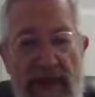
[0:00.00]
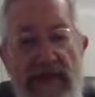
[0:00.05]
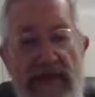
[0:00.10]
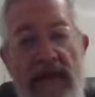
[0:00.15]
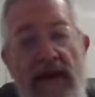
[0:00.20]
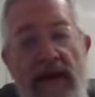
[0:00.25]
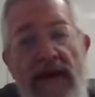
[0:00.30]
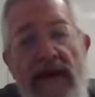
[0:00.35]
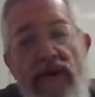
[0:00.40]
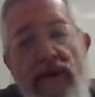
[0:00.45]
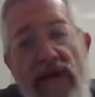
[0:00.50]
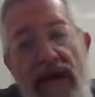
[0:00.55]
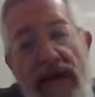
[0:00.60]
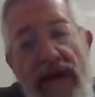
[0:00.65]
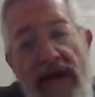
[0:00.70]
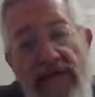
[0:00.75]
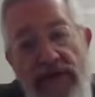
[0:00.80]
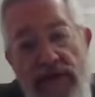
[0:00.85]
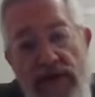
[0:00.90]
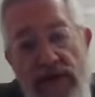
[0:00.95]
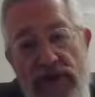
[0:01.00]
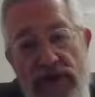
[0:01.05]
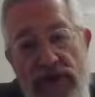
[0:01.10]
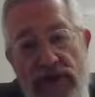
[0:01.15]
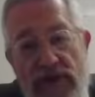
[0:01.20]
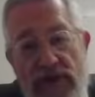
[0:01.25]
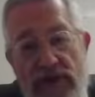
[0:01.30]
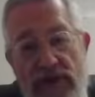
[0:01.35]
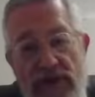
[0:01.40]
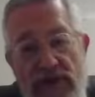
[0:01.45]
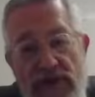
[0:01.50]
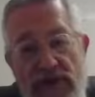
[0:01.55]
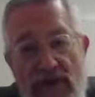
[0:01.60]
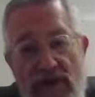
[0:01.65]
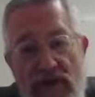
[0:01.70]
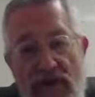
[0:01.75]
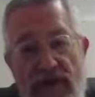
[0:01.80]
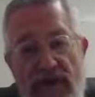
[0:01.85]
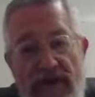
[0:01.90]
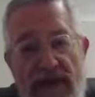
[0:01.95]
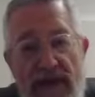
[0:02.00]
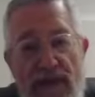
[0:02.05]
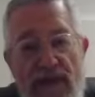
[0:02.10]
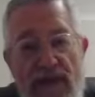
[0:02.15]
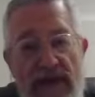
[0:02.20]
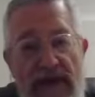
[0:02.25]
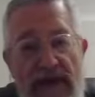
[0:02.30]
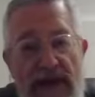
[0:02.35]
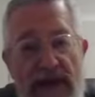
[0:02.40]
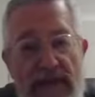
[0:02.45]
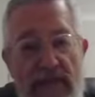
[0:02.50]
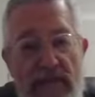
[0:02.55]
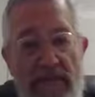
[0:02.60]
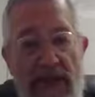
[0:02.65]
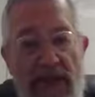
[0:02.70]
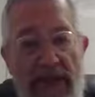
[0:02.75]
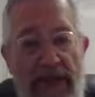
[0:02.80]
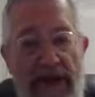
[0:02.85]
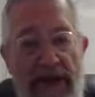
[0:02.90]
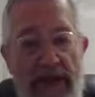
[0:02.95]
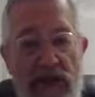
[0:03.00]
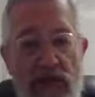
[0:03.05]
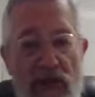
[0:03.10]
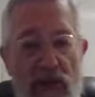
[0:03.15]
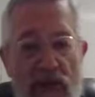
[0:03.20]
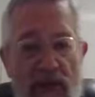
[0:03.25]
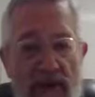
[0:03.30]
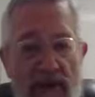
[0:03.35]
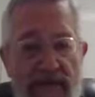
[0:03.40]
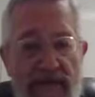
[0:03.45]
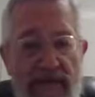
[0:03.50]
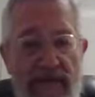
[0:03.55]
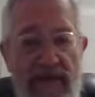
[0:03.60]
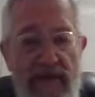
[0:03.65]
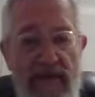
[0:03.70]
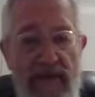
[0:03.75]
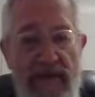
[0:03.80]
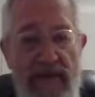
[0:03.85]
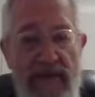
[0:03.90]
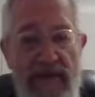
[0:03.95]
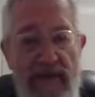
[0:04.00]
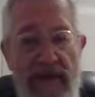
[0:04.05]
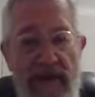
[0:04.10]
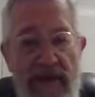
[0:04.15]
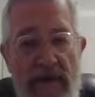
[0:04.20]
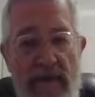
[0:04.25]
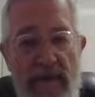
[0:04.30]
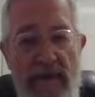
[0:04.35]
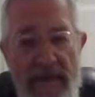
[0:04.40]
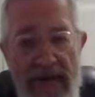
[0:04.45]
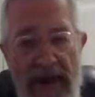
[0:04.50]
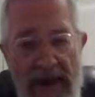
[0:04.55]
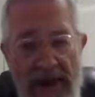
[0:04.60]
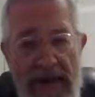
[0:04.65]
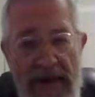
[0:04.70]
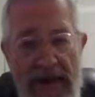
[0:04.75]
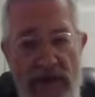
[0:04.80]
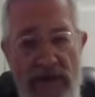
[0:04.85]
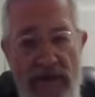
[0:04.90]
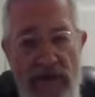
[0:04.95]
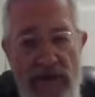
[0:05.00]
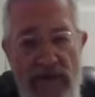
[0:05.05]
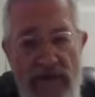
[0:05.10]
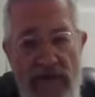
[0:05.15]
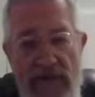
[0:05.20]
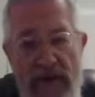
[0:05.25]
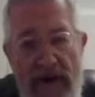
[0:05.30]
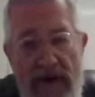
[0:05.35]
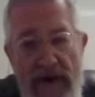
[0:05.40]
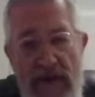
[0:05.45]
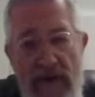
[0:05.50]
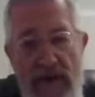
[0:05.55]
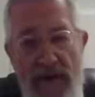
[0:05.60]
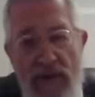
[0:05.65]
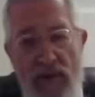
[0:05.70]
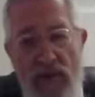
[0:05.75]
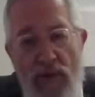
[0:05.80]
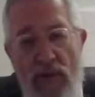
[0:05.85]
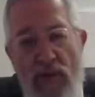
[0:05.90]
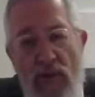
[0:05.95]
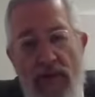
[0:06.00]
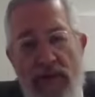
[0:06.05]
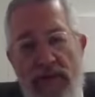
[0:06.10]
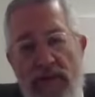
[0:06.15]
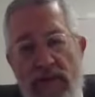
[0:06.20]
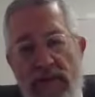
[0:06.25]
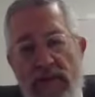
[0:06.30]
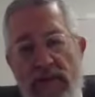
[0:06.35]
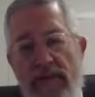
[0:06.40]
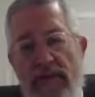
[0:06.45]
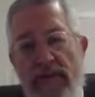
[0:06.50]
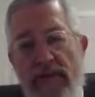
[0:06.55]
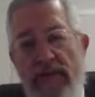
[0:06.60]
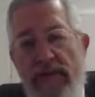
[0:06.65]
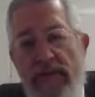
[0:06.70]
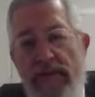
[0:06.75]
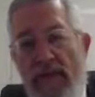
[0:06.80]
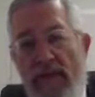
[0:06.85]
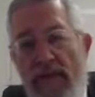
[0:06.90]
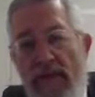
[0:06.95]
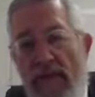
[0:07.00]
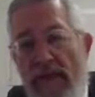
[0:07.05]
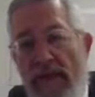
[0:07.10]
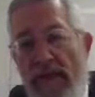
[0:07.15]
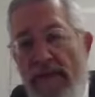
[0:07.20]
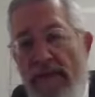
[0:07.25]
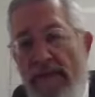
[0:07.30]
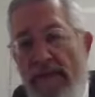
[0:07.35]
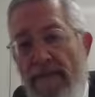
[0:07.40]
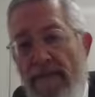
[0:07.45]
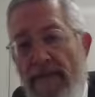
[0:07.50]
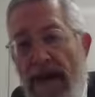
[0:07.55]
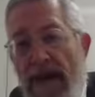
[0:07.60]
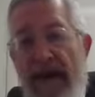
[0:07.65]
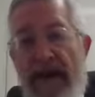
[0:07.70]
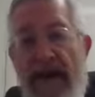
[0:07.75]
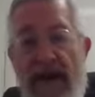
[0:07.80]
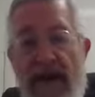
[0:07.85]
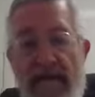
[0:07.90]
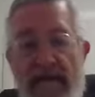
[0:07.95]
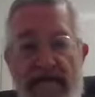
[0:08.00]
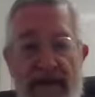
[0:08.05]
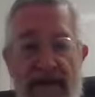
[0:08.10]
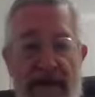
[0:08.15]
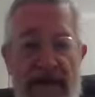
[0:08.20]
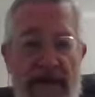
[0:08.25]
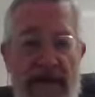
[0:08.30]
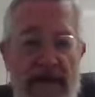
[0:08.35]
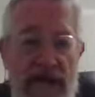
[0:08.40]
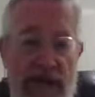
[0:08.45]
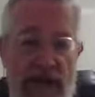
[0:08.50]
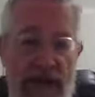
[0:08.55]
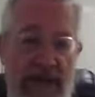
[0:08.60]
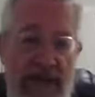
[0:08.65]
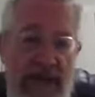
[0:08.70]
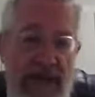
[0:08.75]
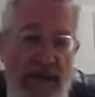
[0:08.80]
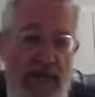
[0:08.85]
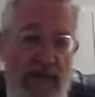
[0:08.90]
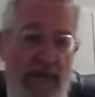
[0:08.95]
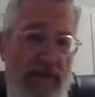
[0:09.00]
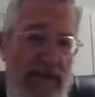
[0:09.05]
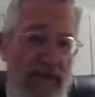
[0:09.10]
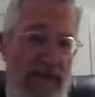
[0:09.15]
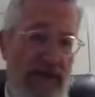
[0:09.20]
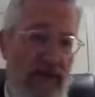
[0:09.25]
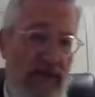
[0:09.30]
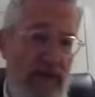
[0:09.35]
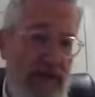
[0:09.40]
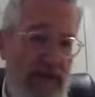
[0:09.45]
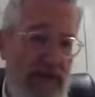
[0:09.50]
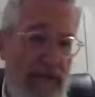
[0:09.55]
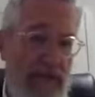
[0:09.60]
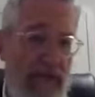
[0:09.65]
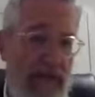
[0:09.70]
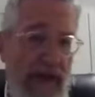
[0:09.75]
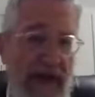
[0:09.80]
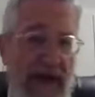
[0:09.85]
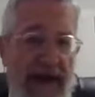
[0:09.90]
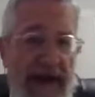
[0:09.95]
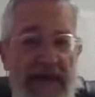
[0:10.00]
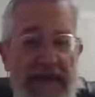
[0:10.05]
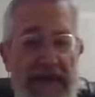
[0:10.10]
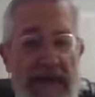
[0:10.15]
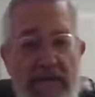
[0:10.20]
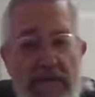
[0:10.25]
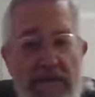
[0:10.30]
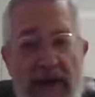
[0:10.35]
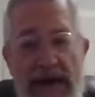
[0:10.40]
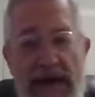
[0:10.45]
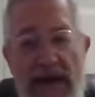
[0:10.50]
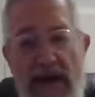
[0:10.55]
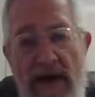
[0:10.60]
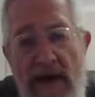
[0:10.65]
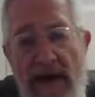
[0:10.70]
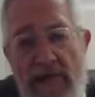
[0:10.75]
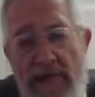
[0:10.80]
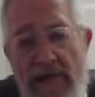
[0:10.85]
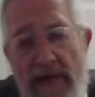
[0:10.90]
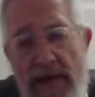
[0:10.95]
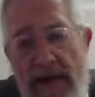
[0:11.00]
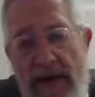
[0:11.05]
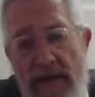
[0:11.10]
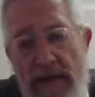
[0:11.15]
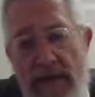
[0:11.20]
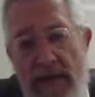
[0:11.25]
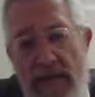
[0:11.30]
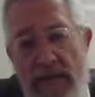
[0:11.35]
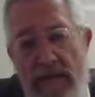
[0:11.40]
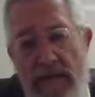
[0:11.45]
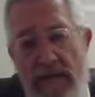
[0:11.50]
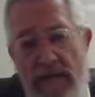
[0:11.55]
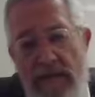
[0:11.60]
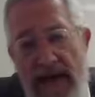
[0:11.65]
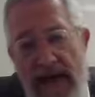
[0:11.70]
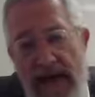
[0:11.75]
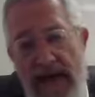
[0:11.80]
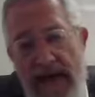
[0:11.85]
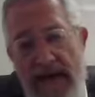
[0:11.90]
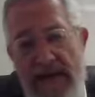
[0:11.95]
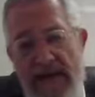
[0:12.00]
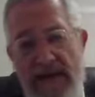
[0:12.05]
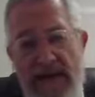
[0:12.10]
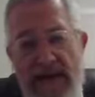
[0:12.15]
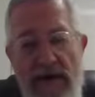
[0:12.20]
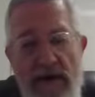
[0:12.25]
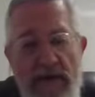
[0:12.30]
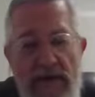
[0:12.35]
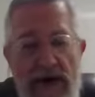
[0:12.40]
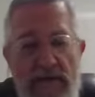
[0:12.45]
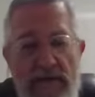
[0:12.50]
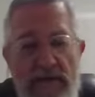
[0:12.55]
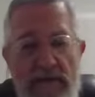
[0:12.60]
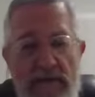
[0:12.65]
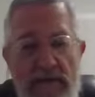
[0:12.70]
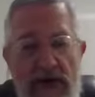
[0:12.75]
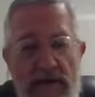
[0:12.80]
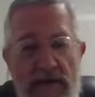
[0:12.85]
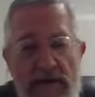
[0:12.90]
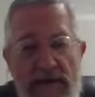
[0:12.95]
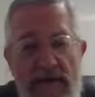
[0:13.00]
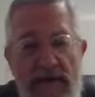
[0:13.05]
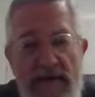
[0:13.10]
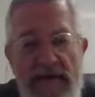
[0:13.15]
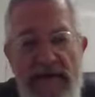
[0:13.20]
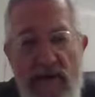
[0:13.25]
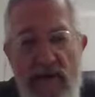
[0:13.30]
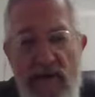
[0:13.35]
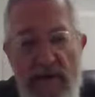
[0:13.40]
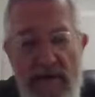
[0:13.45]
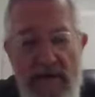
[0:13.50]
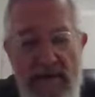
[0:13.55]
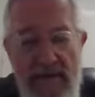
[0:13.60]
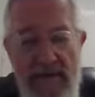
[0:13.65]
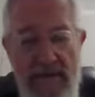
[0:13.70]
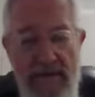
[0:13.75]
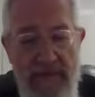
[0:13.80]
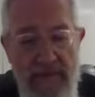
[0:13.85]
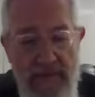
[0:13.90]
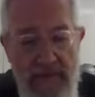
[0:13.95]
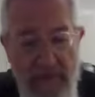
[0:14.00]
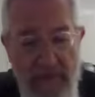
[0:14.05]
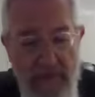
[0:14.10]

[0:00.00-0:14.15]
And then after Sukkot was over, they would take the planks off. The brackets would remain in the wall. And every year, Sukkot, they would put those planks back up on the brackets and they would have a balcony for women.